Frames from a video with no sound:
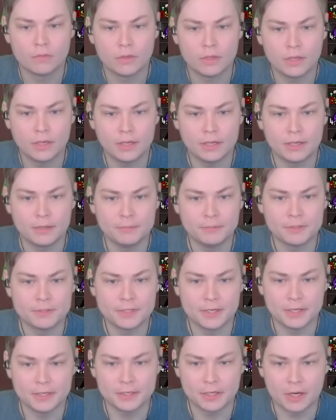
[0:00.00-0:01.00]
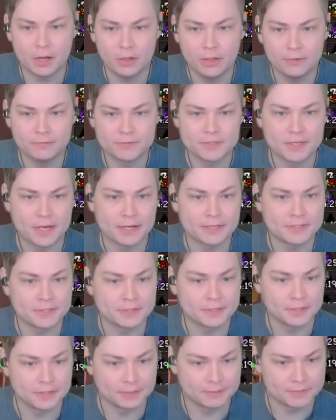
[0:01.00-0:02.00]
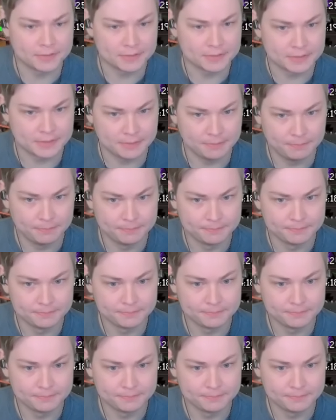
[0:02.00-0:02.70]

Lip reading: Okay, and I'm the tank. I'll have Sax hit the glyphs this time.